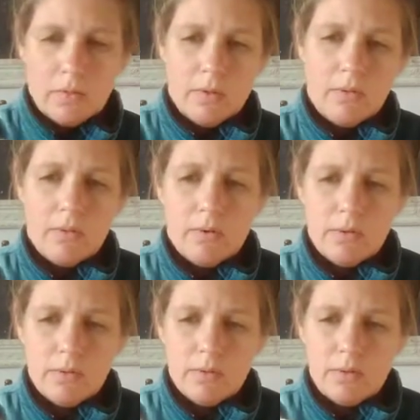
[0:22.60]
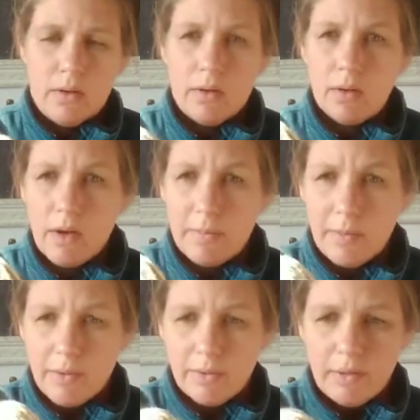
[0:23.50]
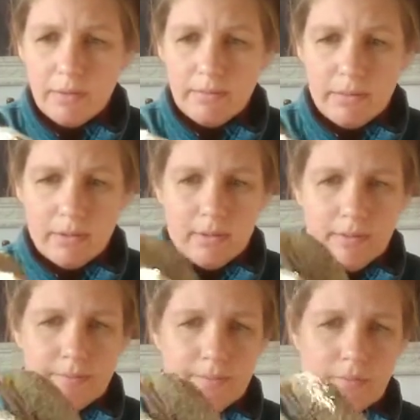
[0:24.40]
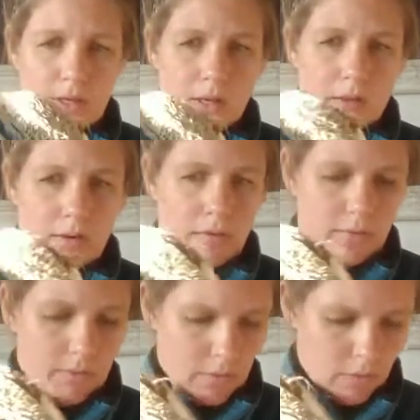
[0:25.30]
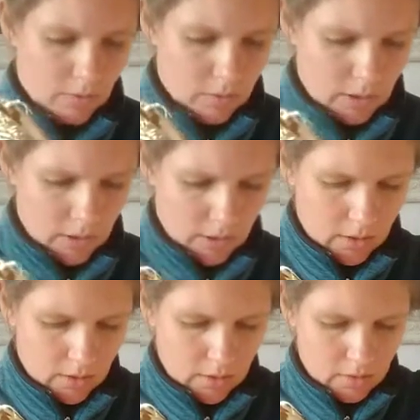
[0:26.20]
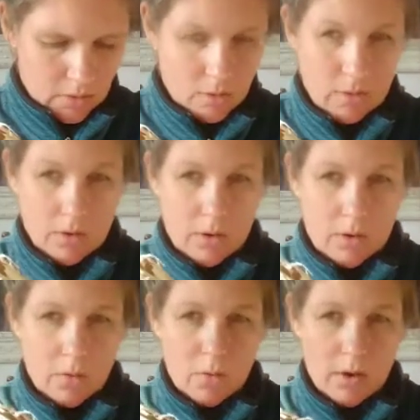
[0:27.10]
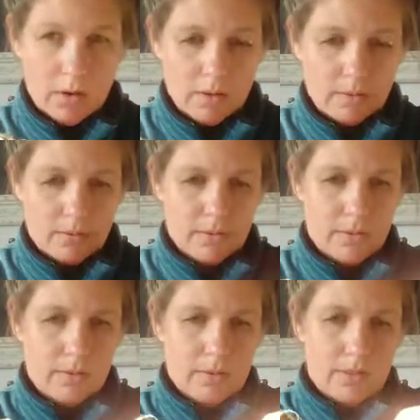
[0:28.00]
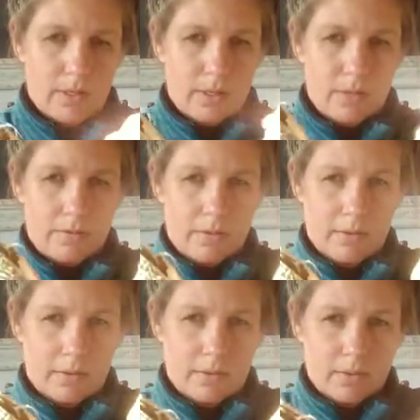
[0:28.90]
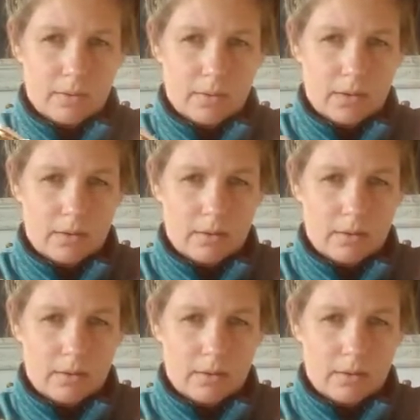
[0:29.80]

oh goodness, common milkweed, gathered from the roadside on a walk. So you can see the difference. There's quite